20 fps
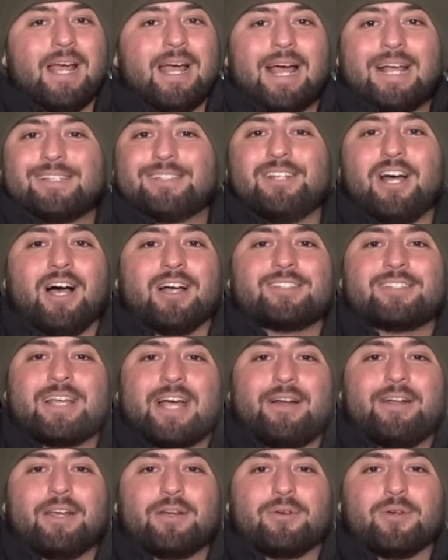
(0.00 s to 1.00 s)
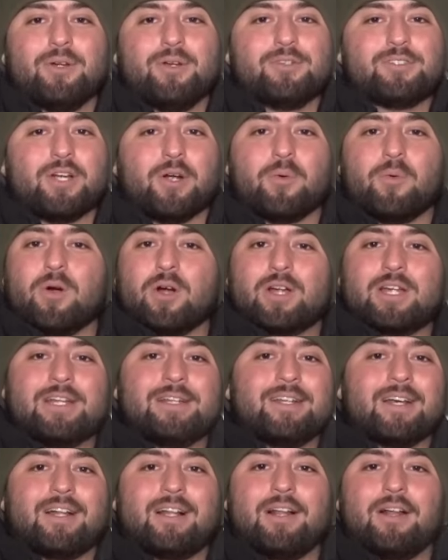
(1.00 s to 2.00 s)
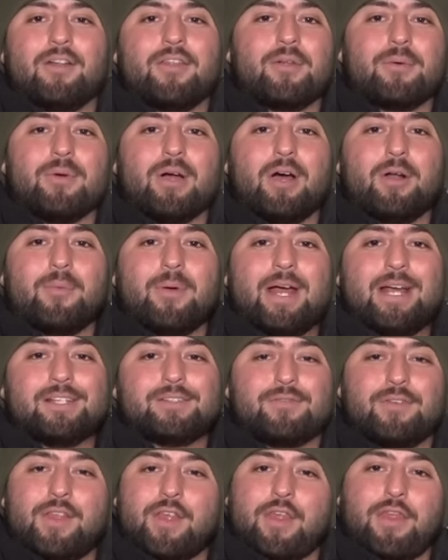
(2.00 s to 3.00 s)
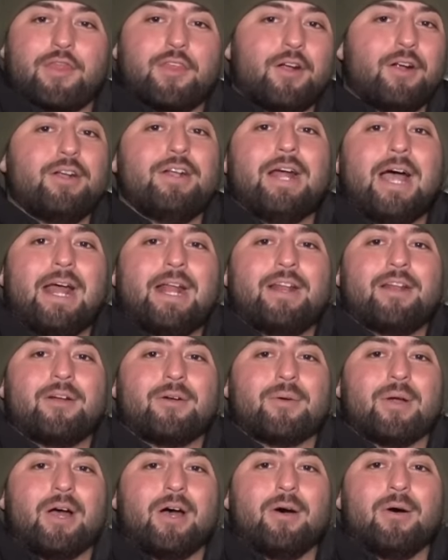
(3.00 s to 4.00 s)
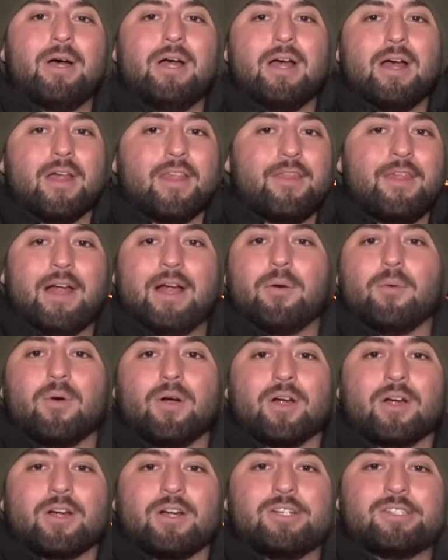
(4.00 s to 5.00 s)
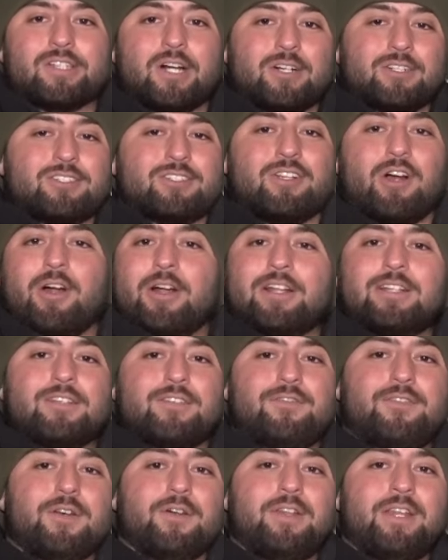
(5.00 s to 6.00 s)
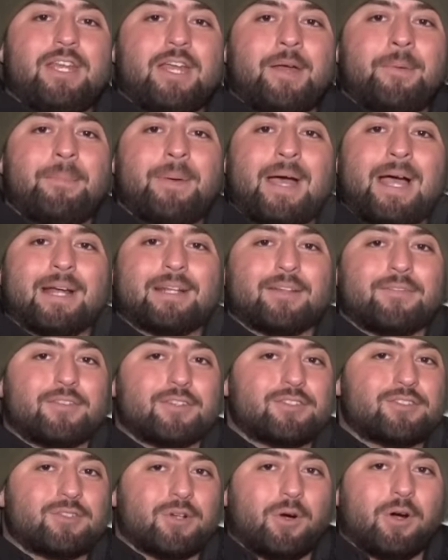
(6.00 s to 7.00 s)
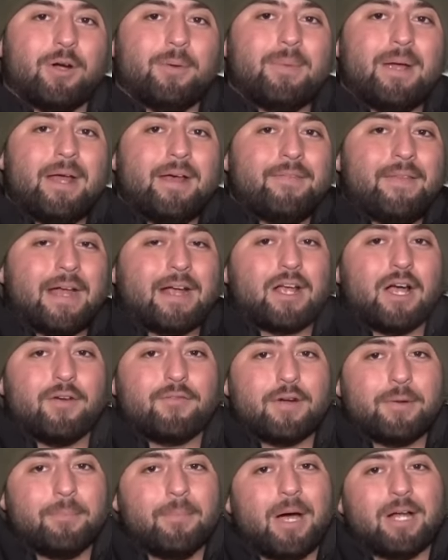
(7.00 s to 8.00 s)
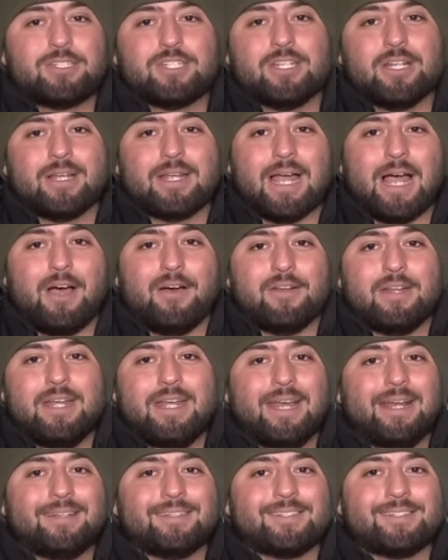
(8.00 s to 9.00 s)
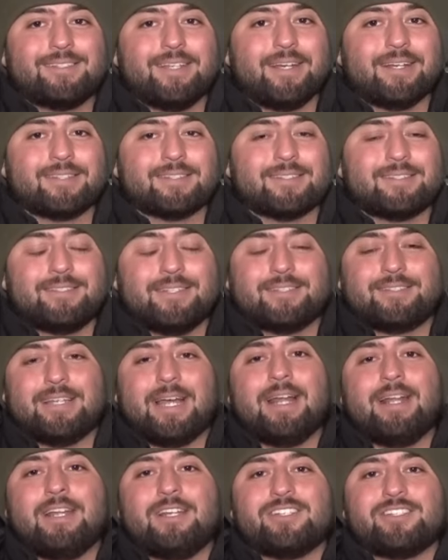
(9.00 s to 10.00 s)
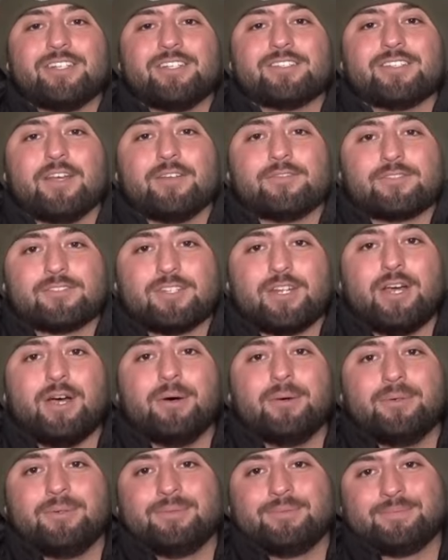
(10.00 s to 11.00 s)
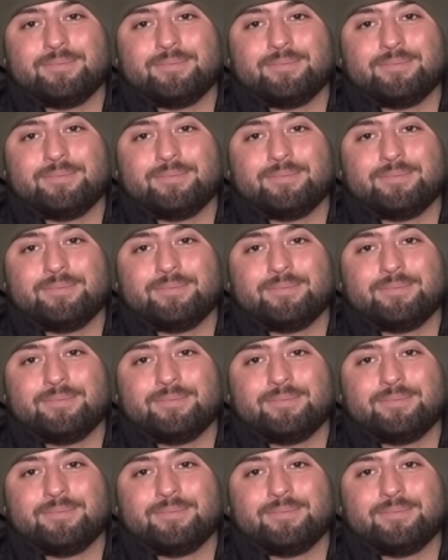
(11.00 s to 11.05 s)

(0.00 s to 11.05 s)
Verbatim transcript: As Knox County crews are working to clear the roadways for the third night in a row, their workers are starting to feel the impact of the storm that covered much of the county in 6 to 10 inches of snow.